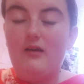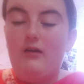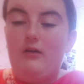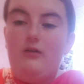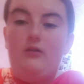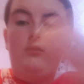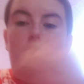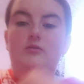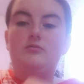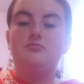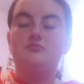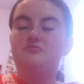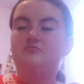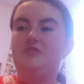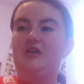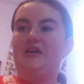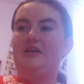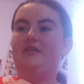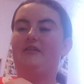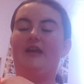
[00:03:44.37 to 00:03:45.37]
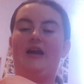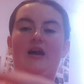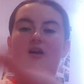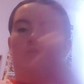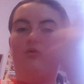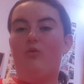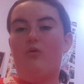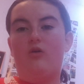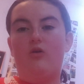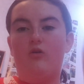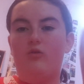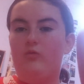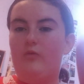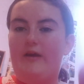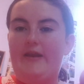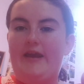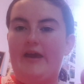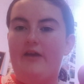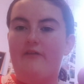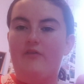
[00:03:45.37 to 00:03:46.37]
or like now or
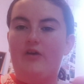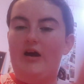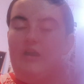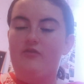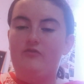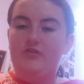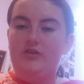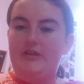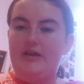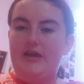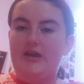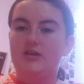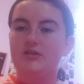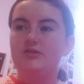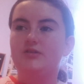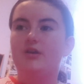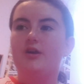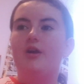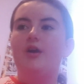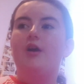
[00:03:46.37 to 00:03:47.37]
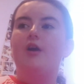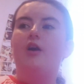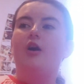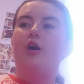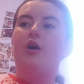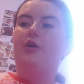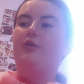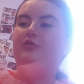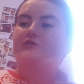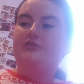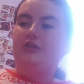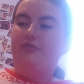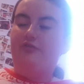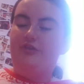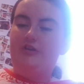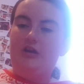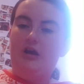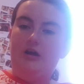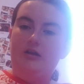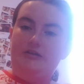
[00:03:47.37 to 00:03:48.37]
whenever after this of stuff
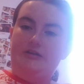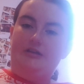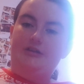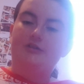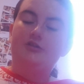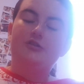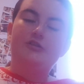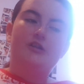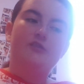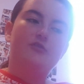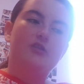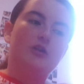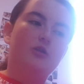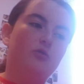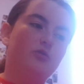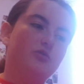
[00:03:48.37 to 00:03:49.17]
he can't eat, because I've done